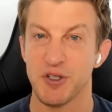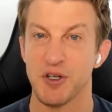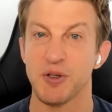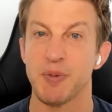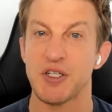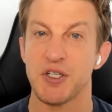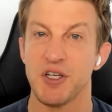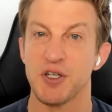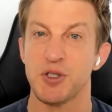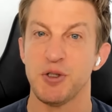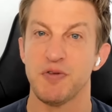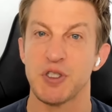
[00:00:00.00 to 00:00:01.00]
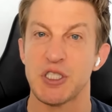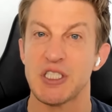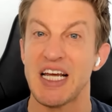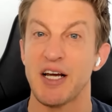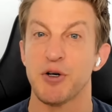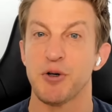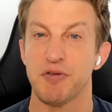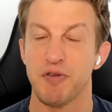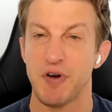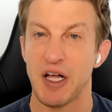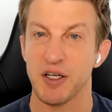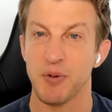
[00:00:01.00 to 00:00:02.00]
And you mentioned the issue of a standard of
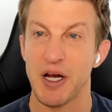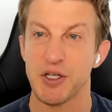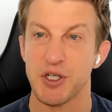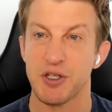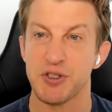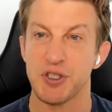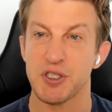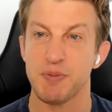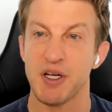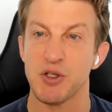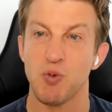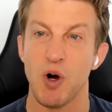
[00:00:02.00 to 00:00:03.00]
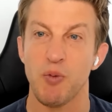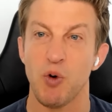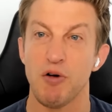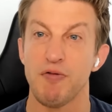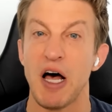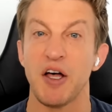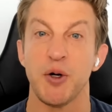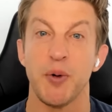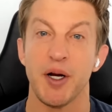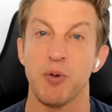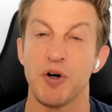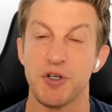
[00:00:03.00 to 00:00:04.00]
evaluation. So this means when we're
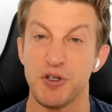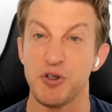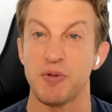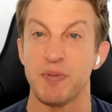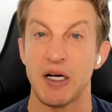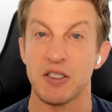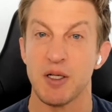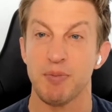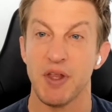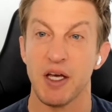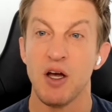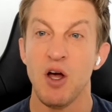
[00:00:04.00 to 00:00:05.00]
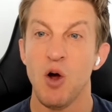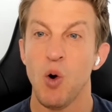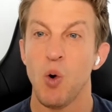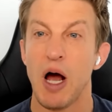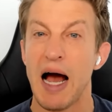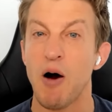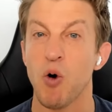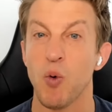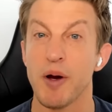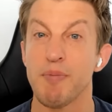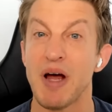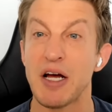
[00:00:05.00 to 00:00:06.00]
evaluating what to do about something, how are
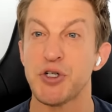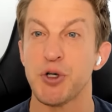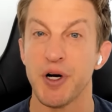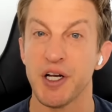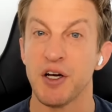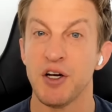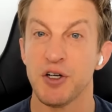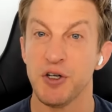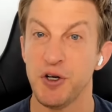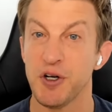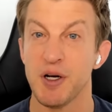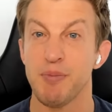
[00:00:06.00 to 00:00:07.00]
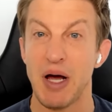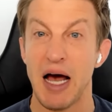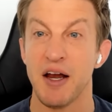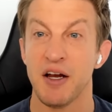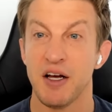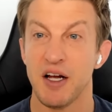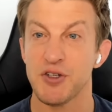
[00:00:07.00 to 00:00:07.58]
we measuring good and bad?